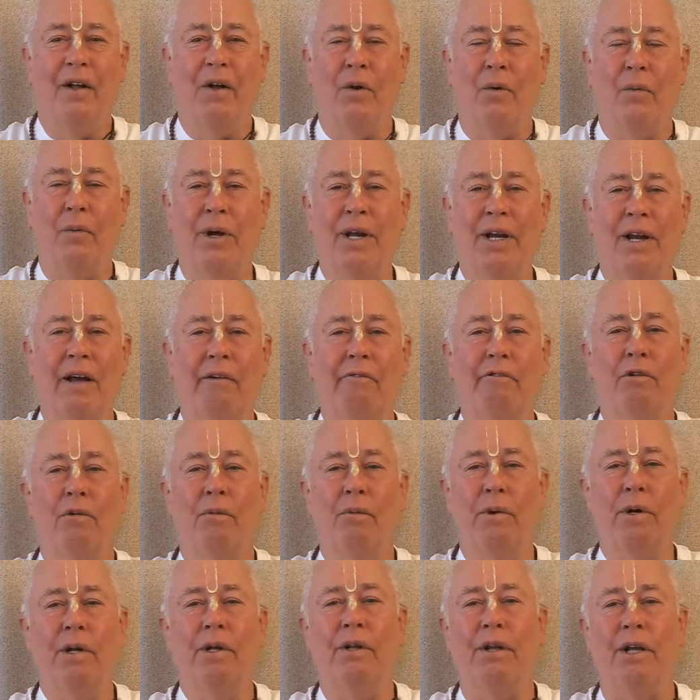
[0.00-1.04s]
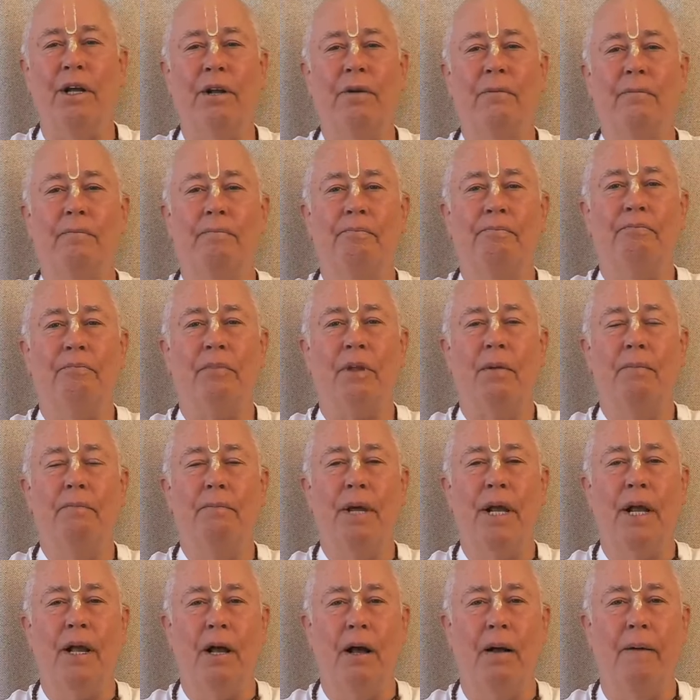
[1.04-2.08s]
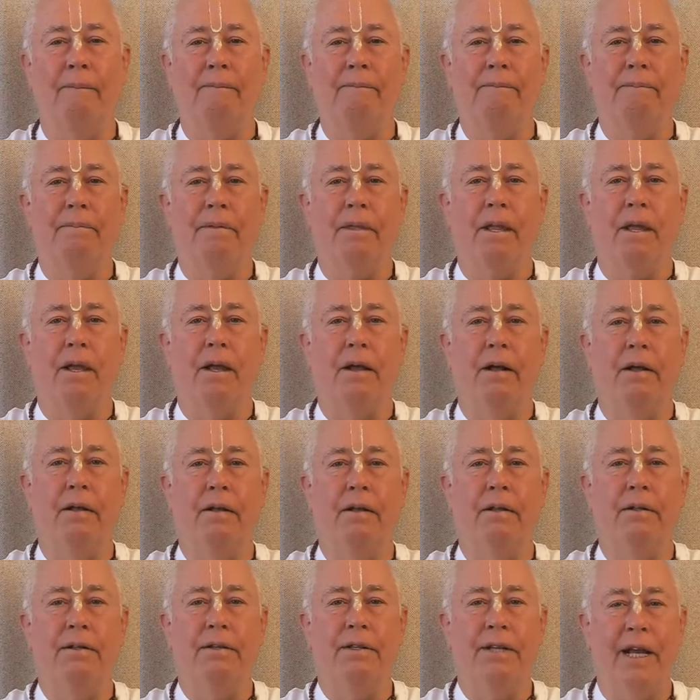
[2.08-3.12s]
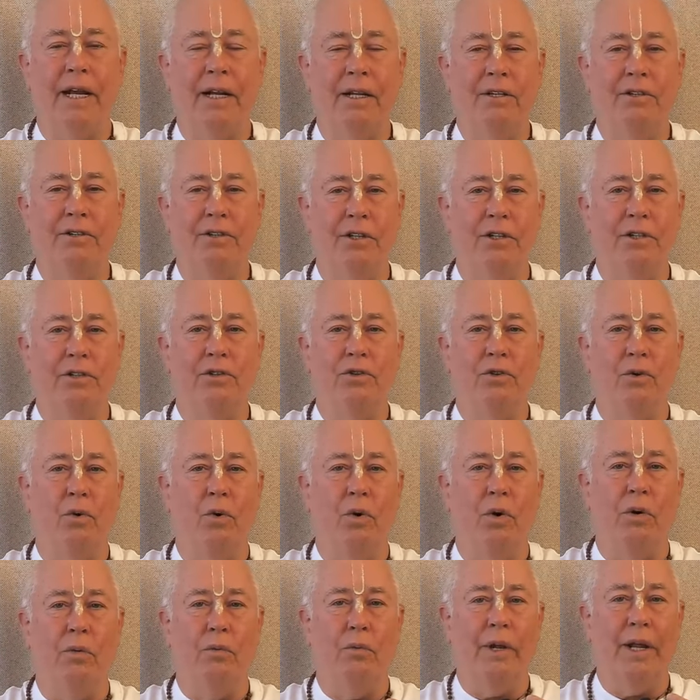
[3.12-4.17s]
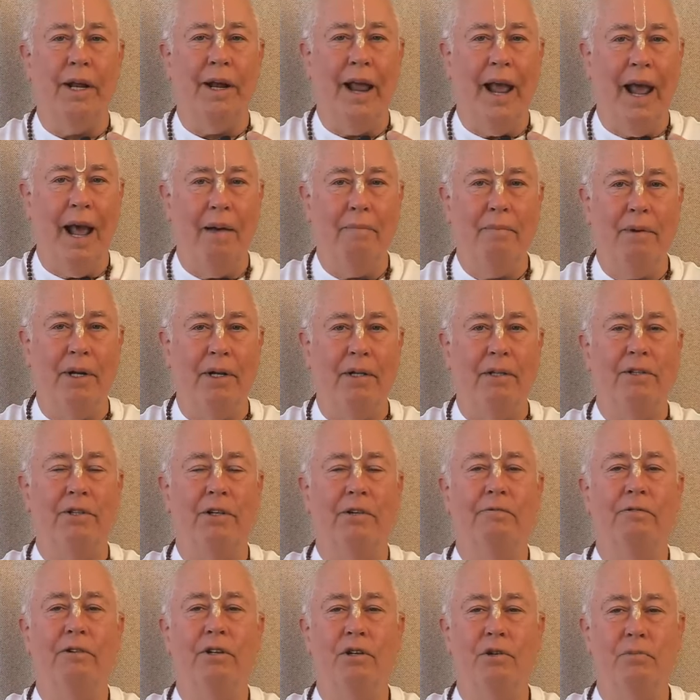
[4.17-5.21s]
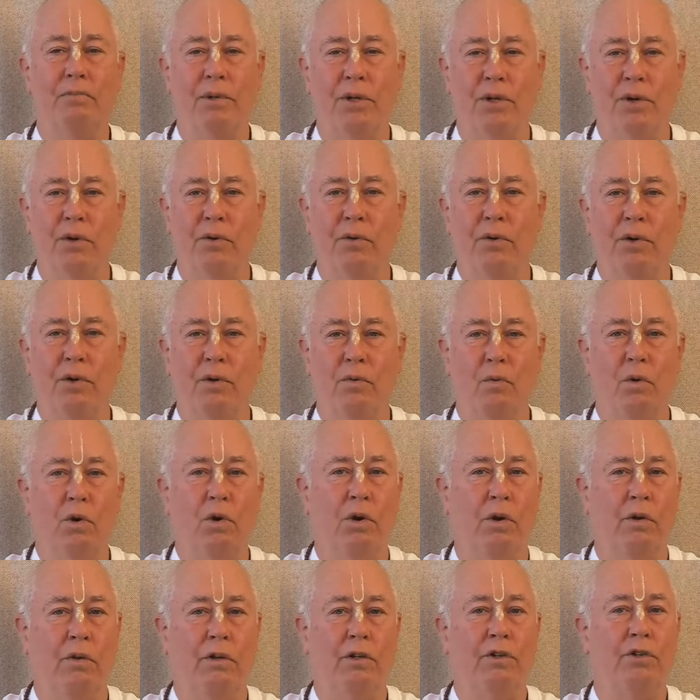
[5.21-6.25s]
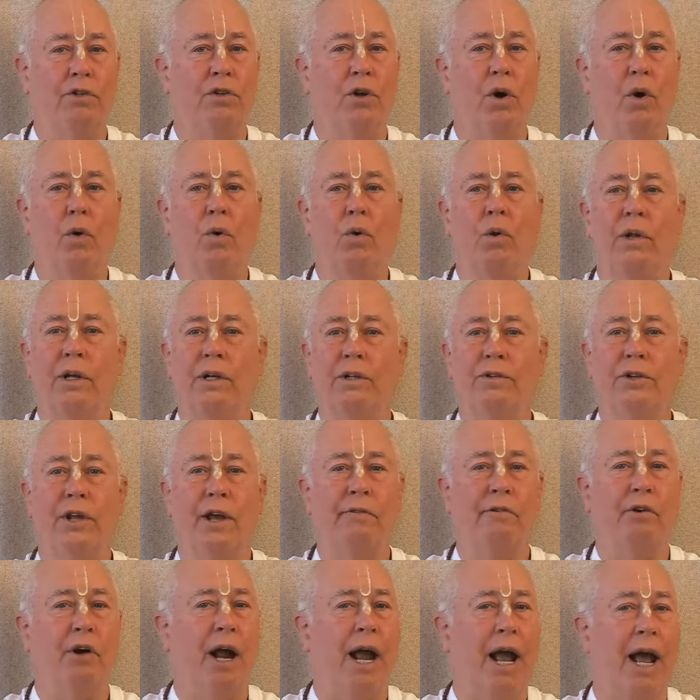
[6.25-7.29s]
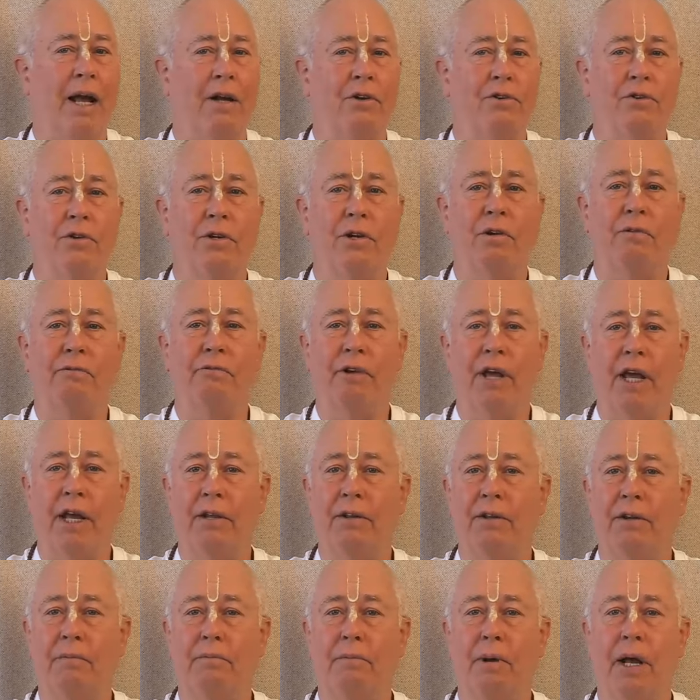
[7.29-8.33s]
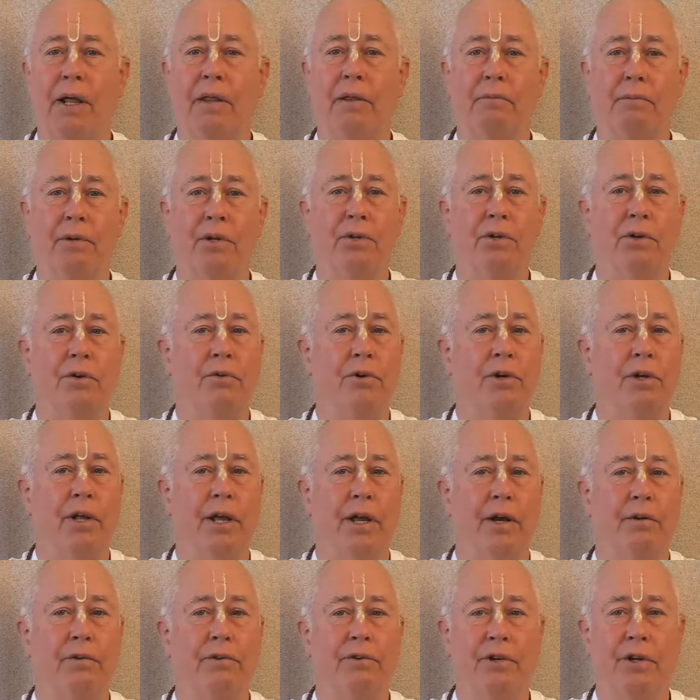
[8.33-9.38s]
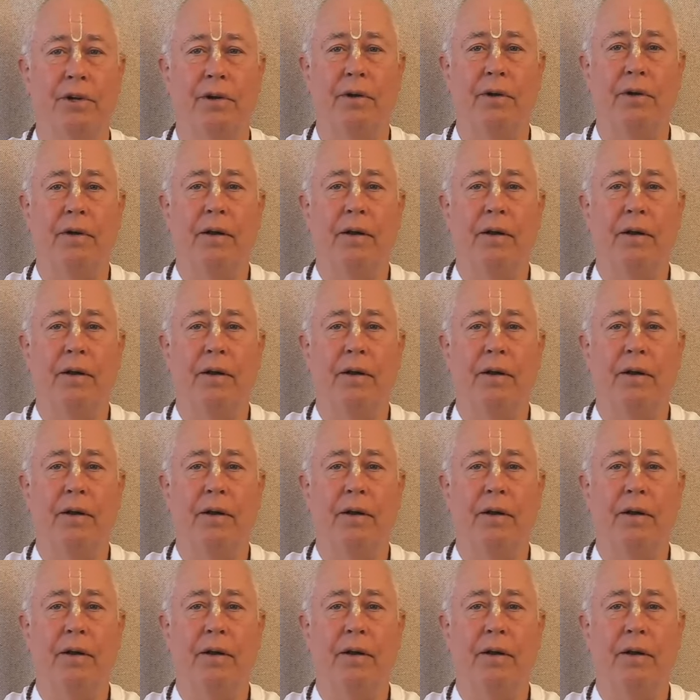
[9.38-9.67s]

we never really become denizens or inhabitants of this material world. The soul is never actually affected by the material energy.